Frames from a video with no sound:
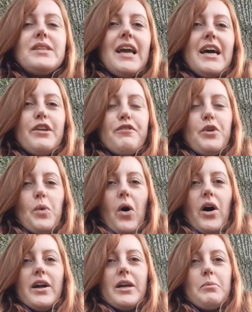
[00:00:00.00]
And if you
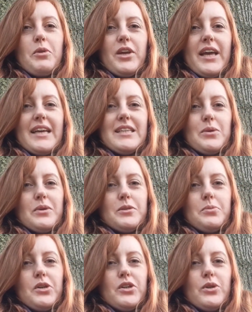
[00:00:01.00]
are communicating with
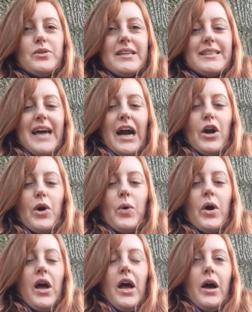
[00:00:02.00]
spirit using tarot,
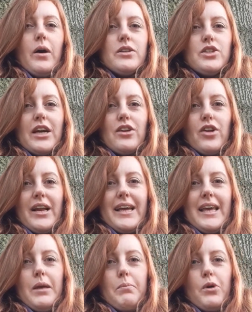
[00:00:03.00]
generally
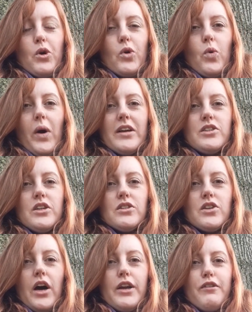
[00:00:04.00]
keep your questions
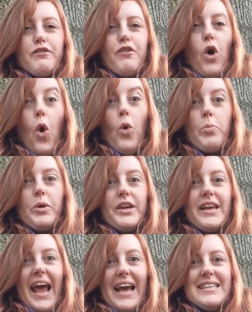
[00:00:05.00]
kind of
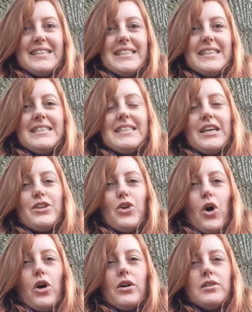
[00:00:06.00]
open-ended and
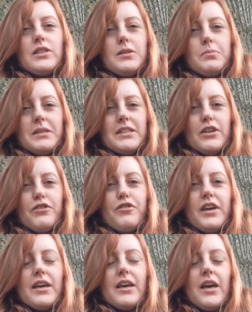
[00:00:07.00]
not
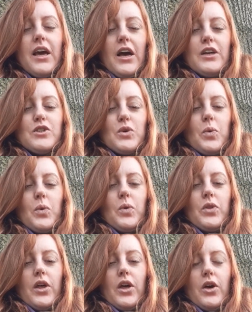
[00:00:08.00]
specific. So
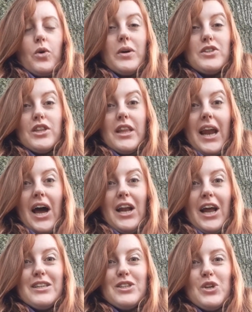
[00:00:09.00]
the question that I
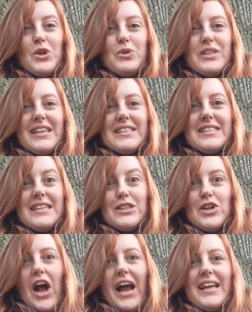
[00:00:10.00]
like to use is
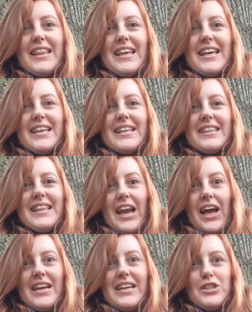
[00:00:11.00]
there anything that
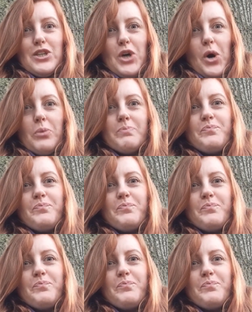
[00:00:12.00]
I need to know?